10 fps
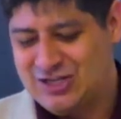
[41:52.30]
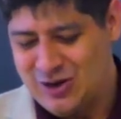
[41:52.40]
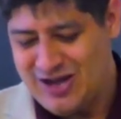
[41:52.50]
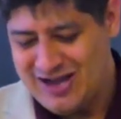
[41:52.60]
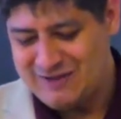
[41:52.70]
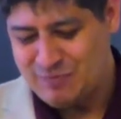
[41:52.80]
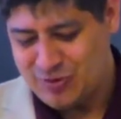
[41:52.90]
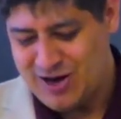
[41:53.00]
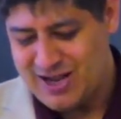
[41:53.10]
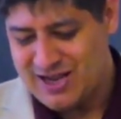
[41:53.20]
Go ahead and
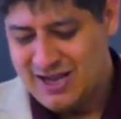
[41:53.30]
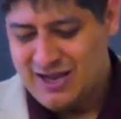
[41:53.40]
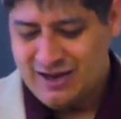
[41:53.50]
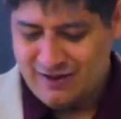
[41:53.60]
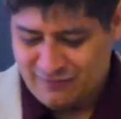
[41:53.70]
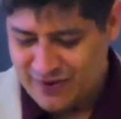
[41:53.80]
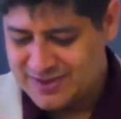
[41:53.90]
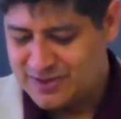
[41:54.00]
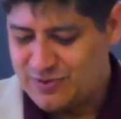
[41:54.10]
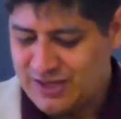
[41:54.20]
pray. Eh, our
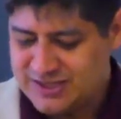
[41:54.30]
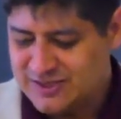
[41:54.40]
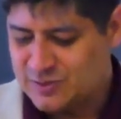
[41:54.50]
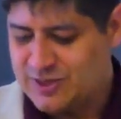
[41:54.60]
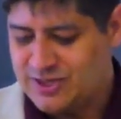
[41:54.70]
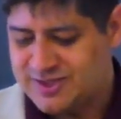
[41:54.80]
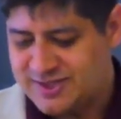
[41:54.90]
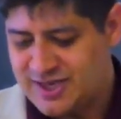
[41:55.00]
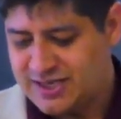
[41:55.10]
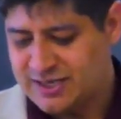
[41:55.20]
friends and relatives, when they're
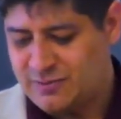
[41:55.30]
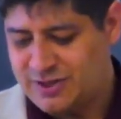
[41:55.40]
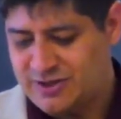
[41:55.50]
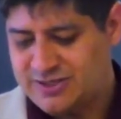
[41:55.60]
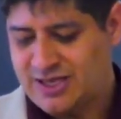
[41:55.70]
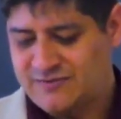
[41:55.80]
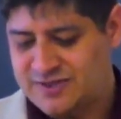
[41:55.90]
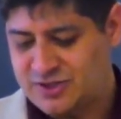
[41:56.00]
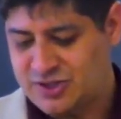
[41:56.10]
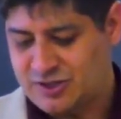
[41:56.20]
sick and when they're in tough
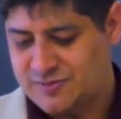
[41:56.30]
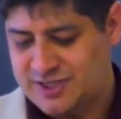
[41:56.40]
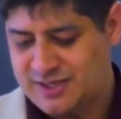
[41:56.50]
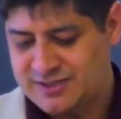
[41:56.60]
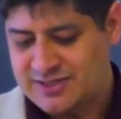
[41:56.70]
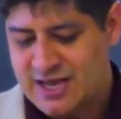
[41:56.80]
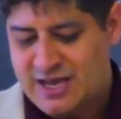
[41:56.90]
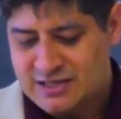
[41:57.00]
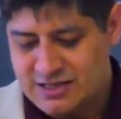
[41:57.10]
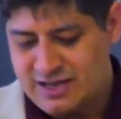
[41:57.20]
circumstances,
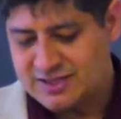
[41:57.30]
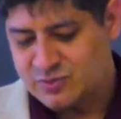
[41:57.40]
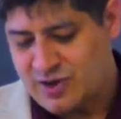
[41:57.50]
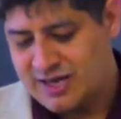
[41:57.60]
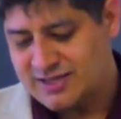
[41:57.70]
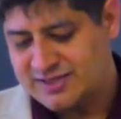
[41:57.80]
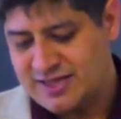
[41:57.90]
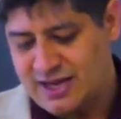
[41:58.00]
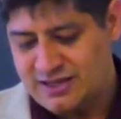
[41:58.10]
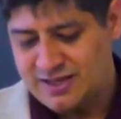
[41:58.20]
let us
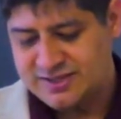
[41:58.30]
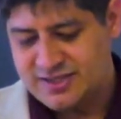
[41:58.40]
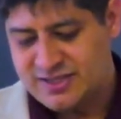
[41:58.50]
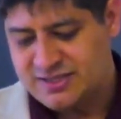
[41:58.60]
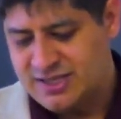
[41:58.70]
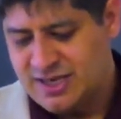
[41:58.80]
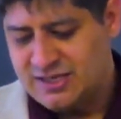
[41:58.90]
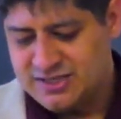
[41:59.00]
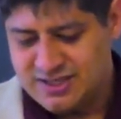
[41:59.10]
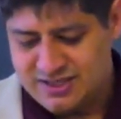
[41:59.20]
reconcile us to the,
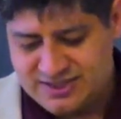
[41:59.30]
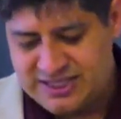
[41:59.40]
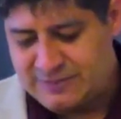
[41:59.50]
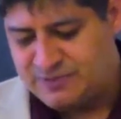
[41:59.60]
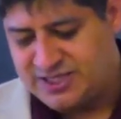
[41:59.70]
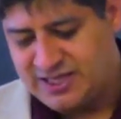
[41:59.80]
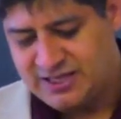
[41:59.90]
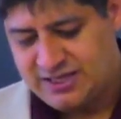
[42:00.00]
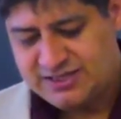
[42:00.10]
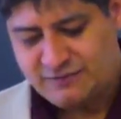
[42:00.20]
to the deep
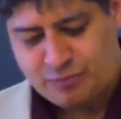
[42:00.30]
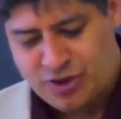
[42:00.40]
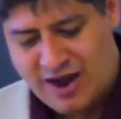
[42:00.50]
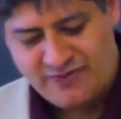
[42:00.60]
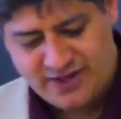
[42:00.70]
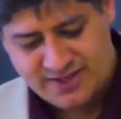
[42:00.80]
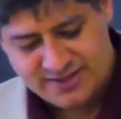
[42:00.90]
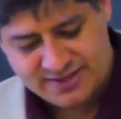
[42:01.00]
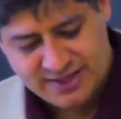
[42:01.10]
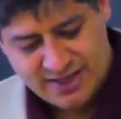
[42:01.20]
dealings of
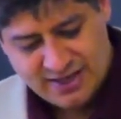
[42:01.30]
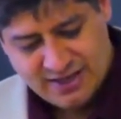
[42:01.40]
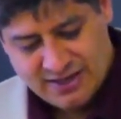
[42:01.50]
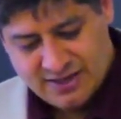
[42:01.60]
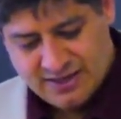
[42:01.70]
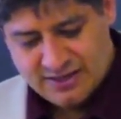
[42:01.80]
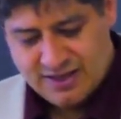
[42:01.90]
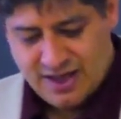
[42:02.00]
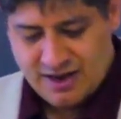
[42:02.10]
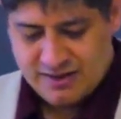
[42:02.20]
providence
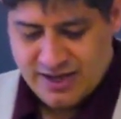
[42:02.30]
that are